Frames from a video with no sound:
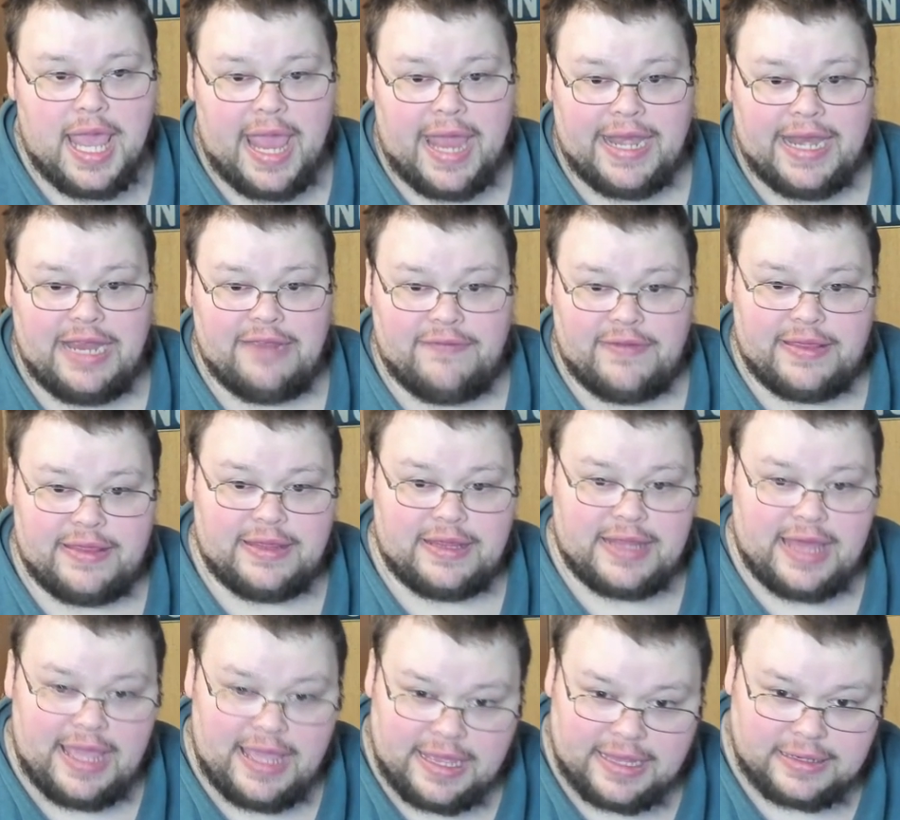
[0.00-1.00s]
and
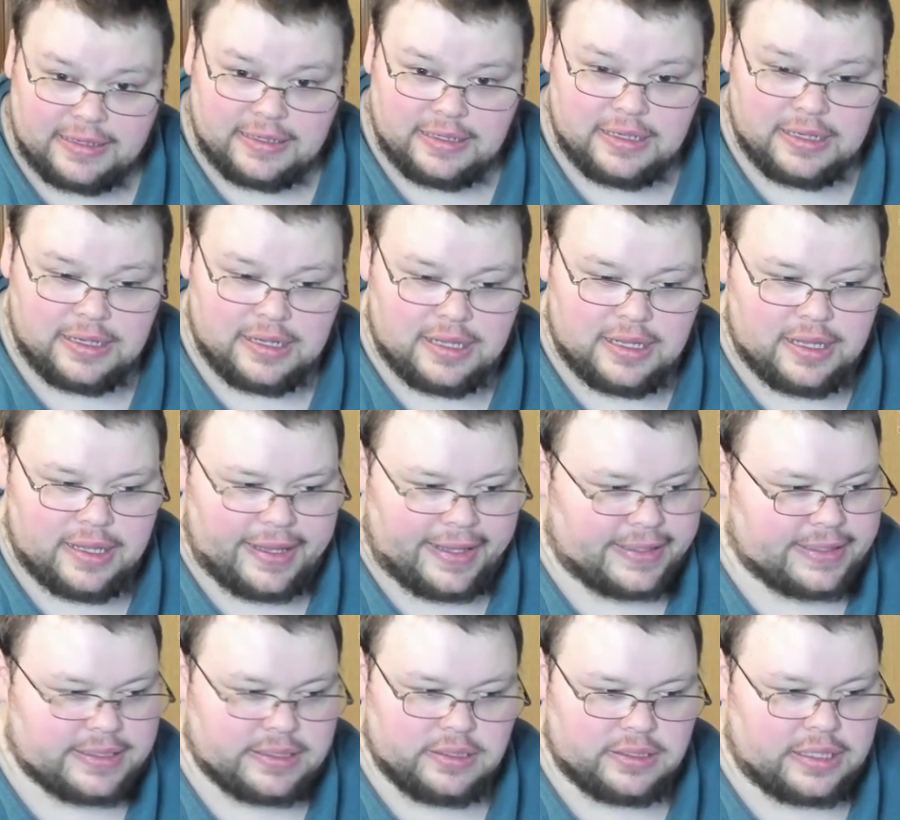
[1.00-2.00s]
even then,
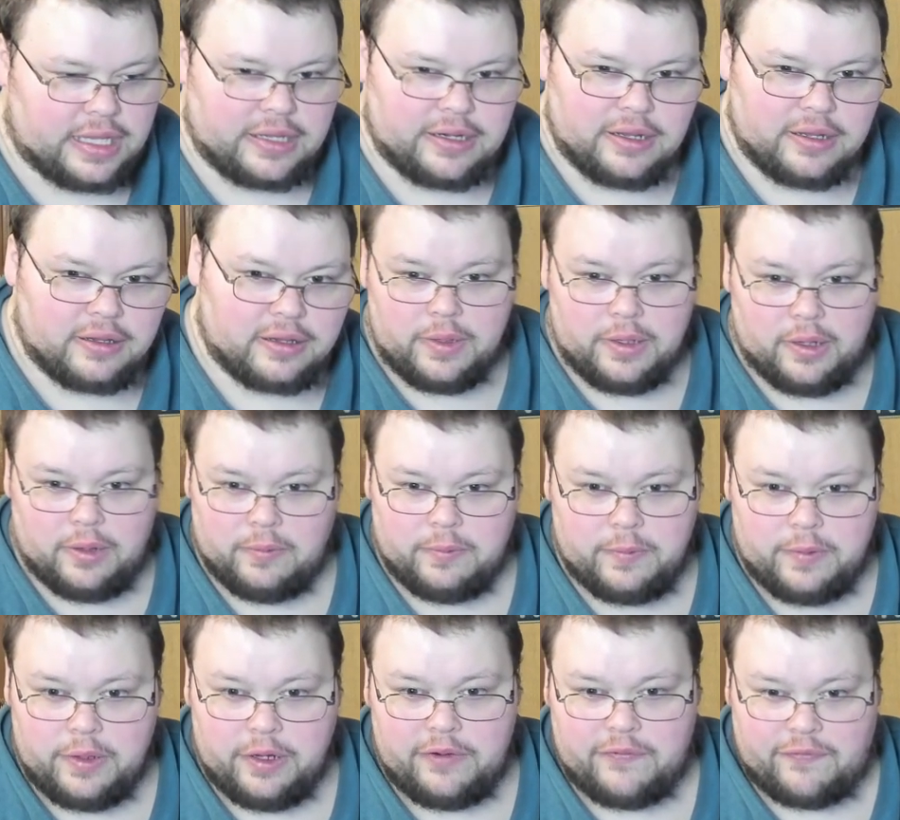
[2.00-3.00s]
it's still not you
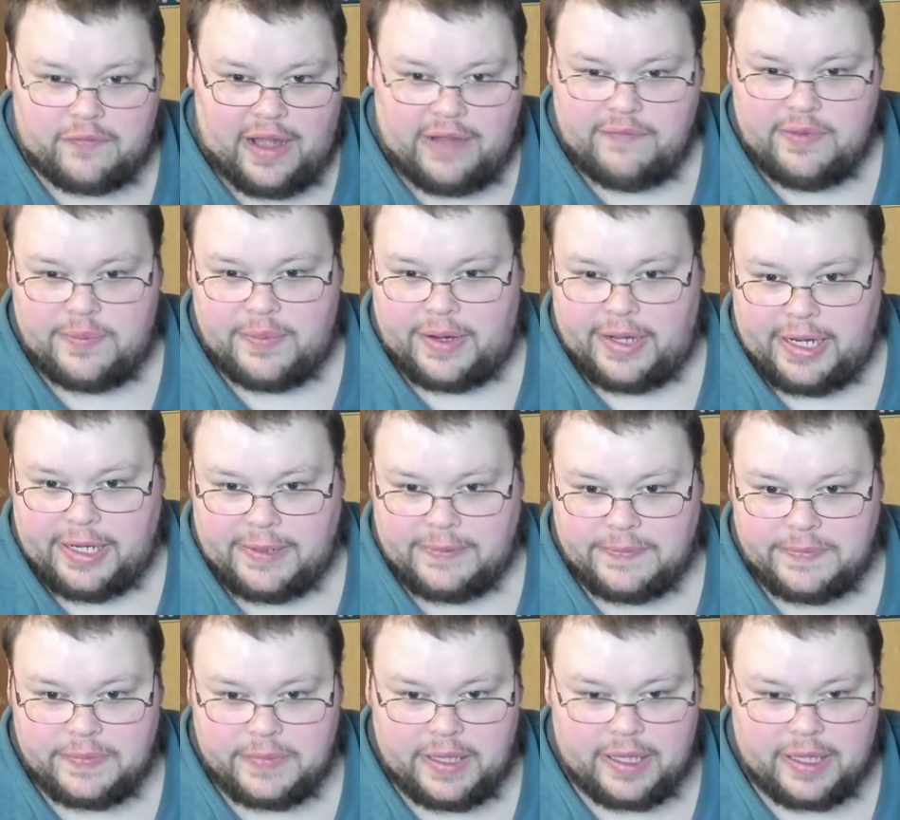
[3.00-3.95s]
know good for everybody.